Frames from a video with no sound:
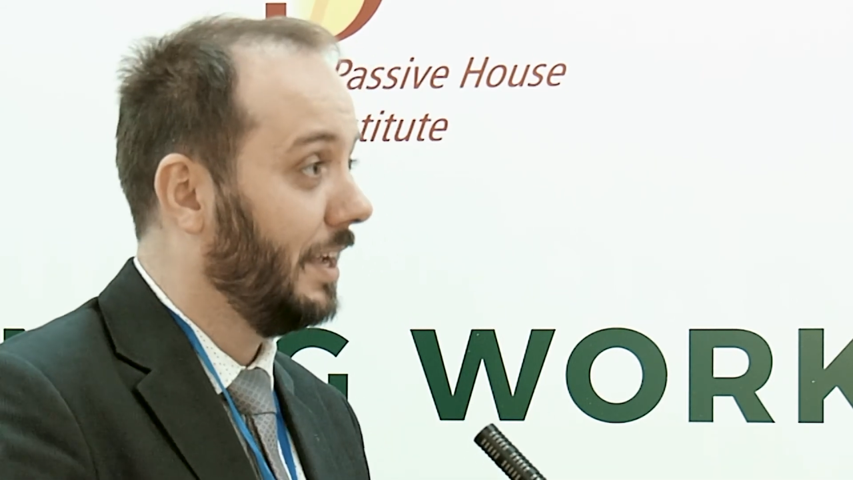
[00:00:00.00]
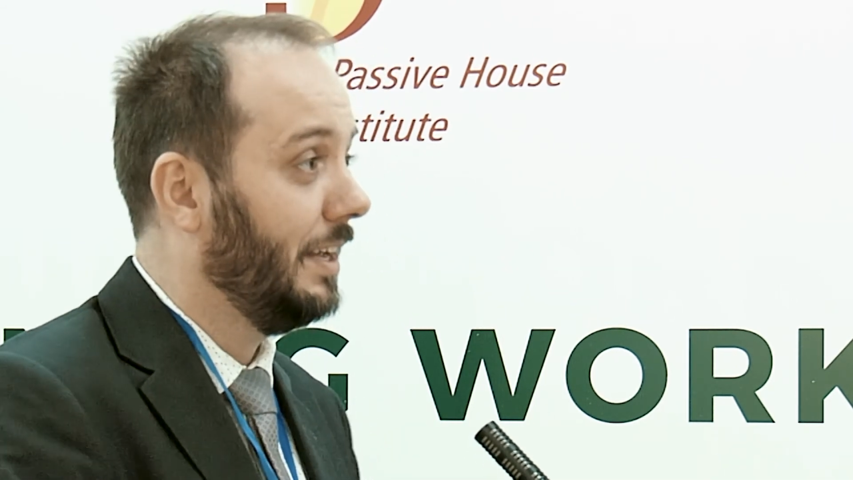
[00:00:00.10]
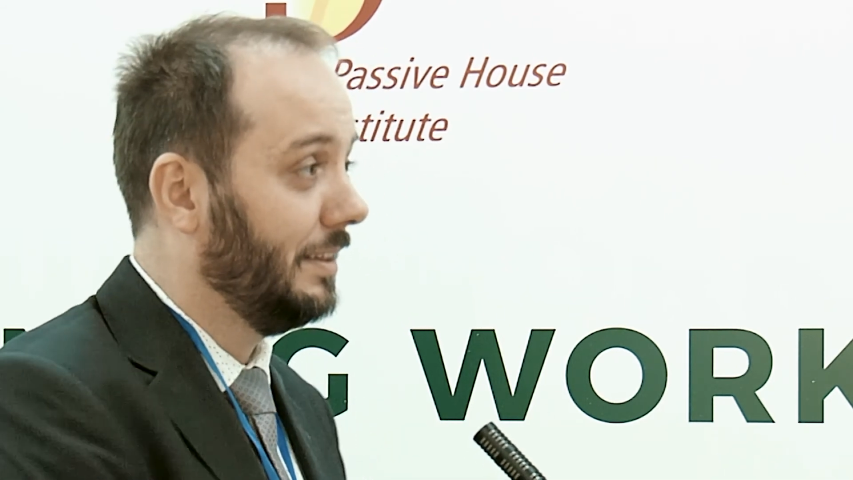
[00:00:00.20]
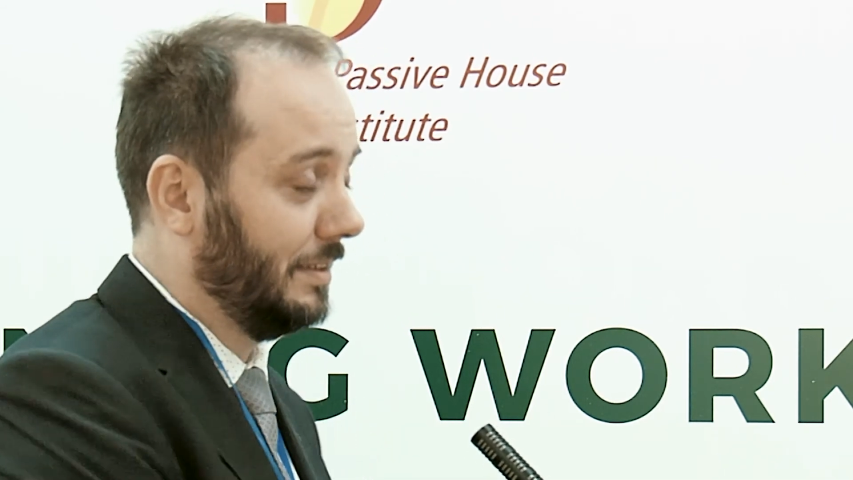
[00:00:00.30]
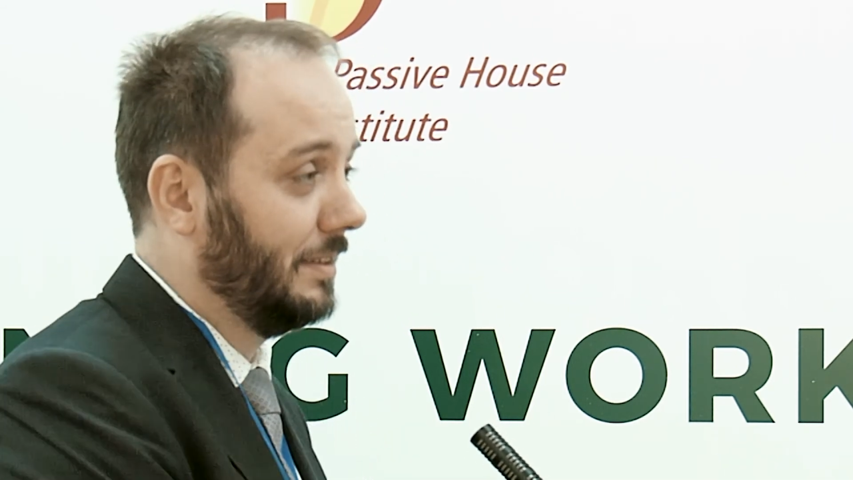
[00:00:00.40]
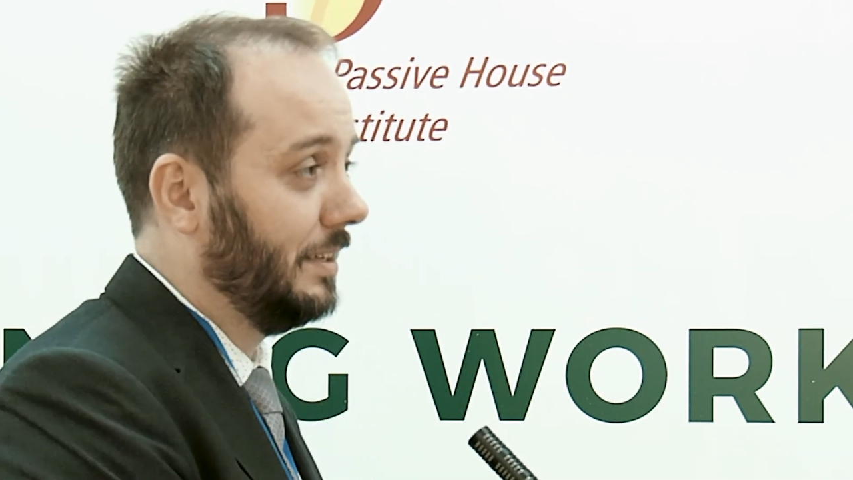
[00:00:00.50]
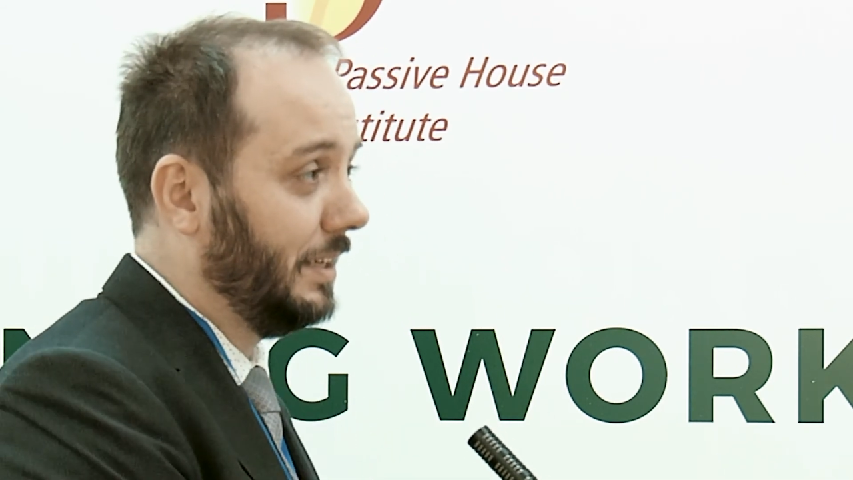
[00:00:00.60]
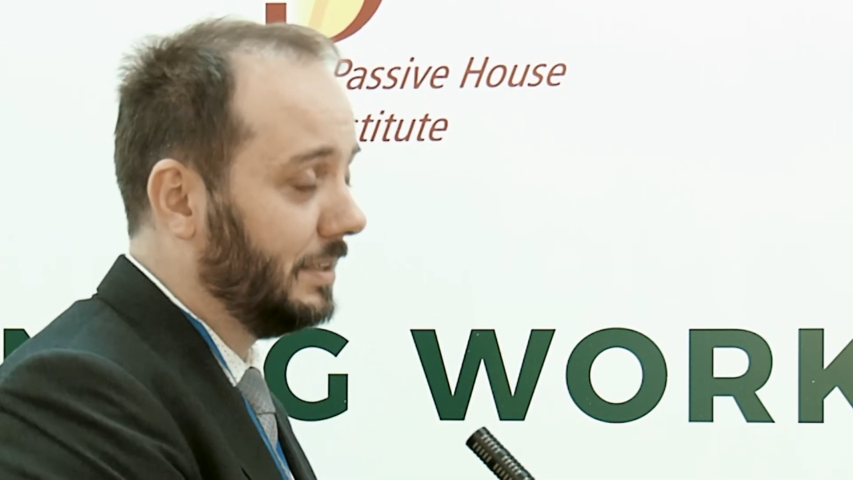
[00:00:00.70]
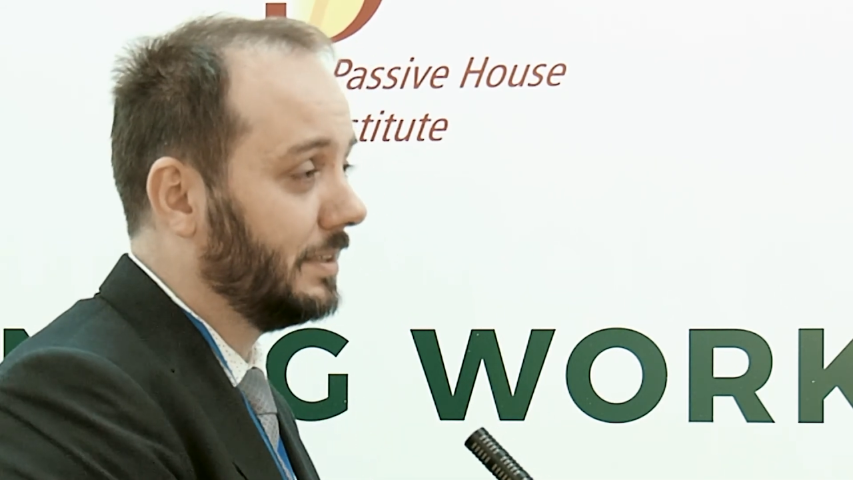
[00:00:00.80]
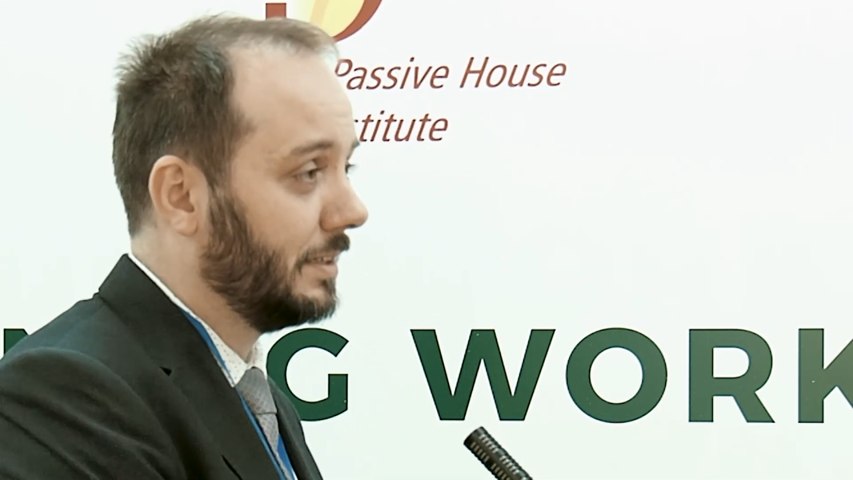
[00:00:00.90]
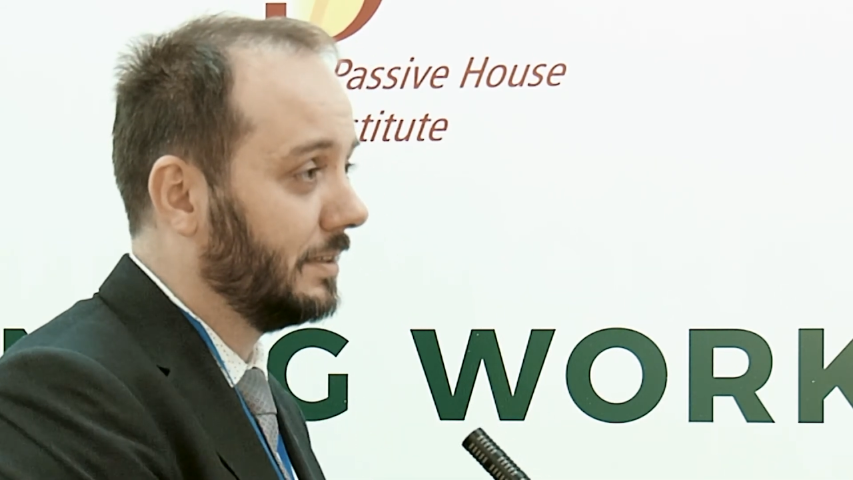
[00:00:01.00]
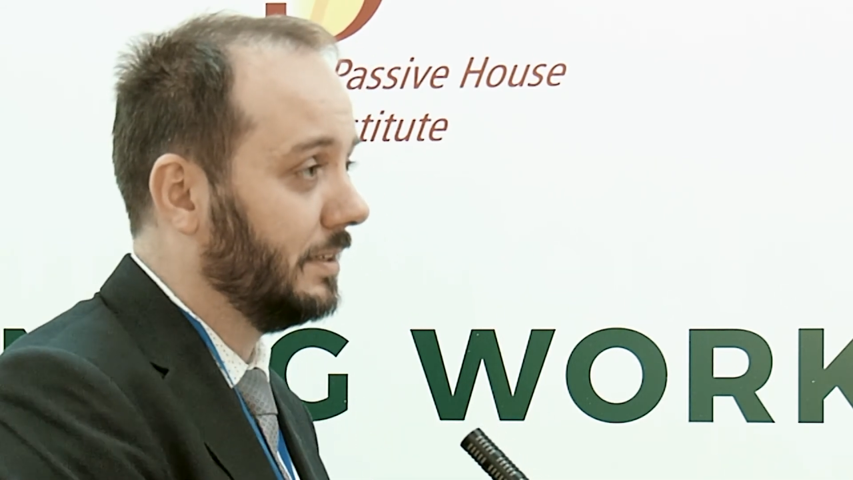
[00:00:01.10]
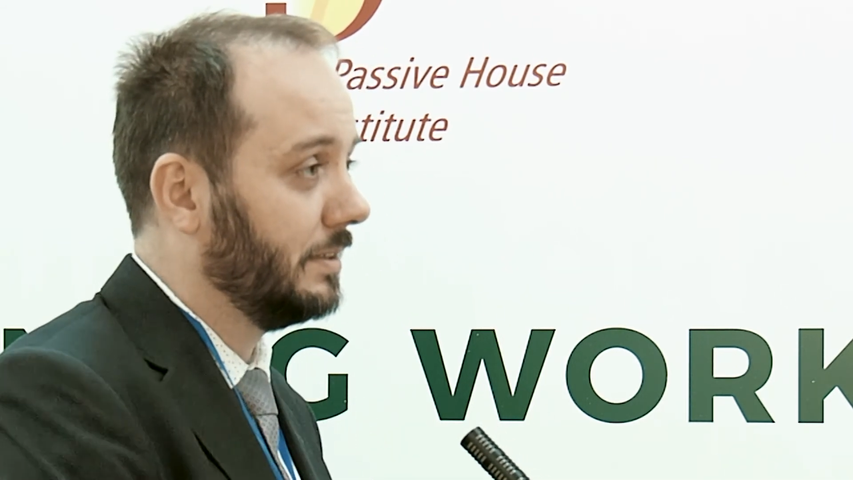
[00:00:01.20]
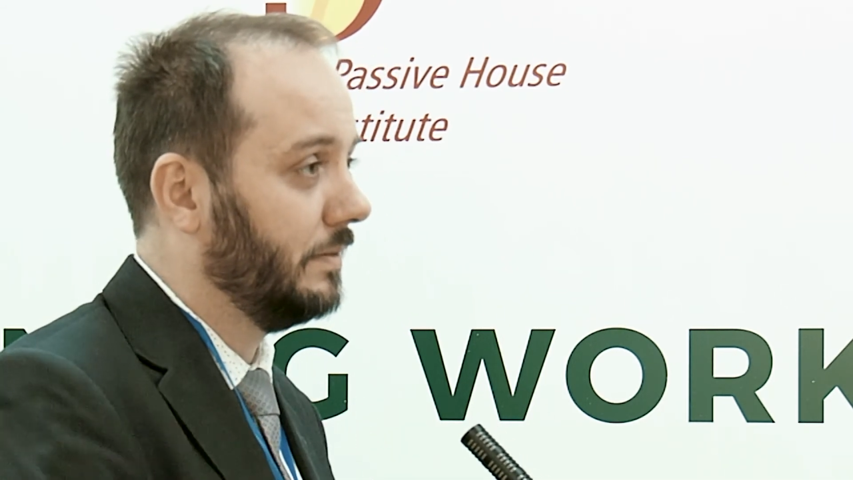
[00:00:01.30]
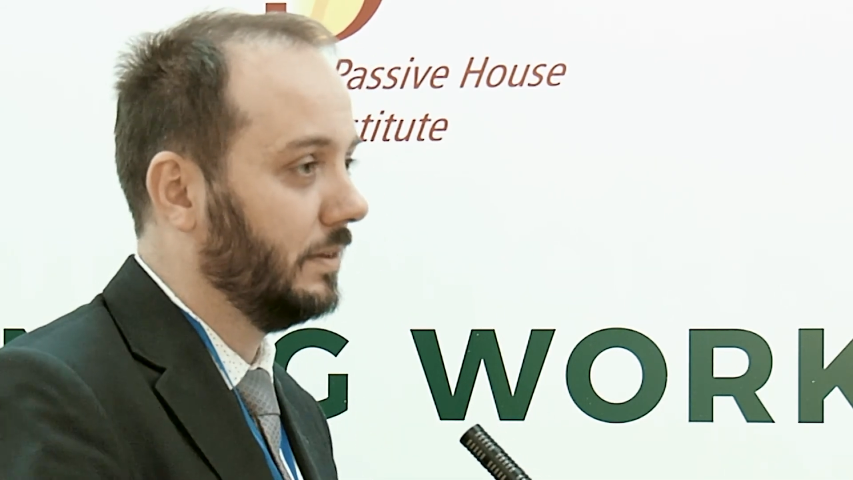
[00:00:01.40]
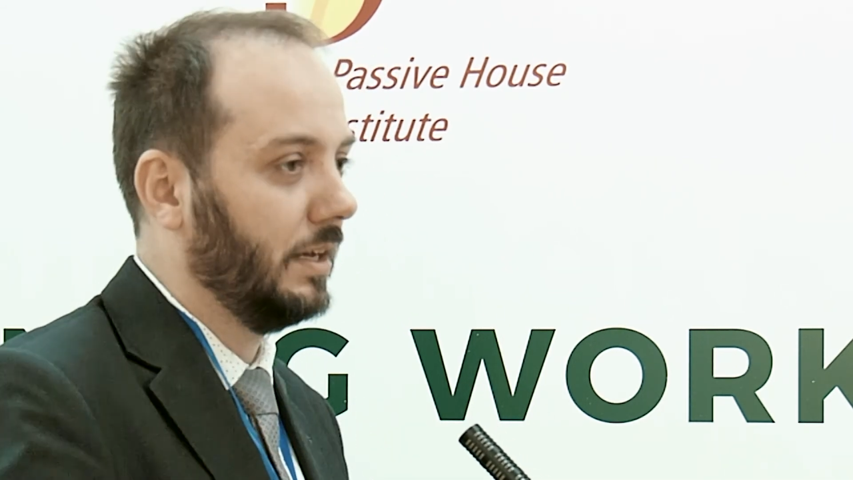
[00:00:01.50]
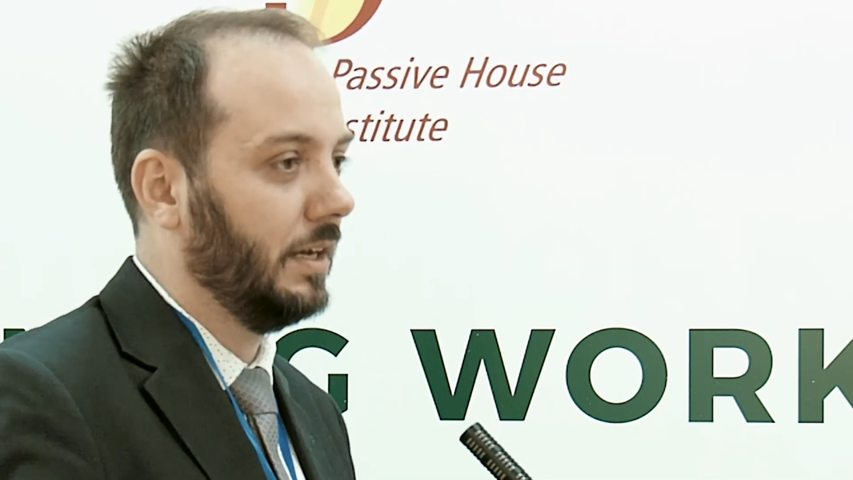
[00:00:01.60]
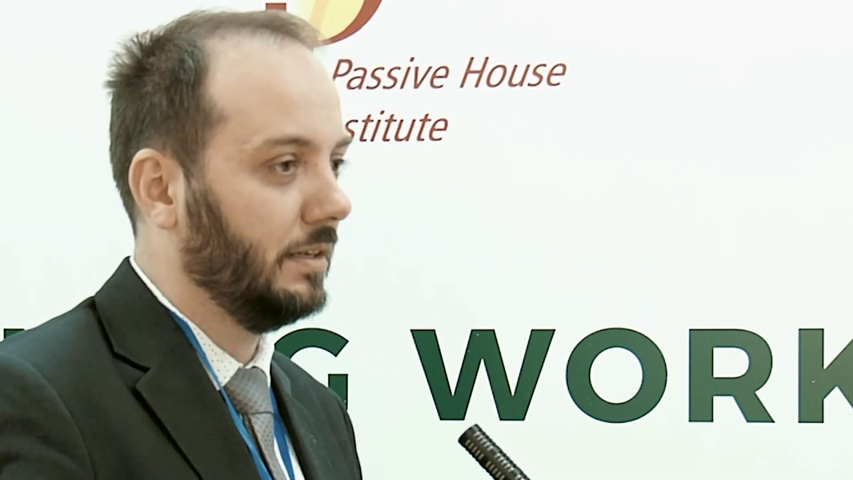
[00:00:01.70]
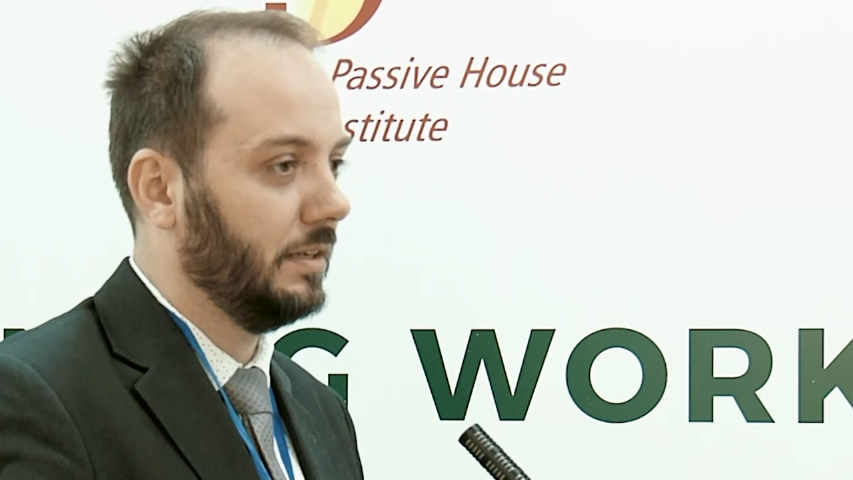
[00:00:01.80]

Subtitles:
it is successful and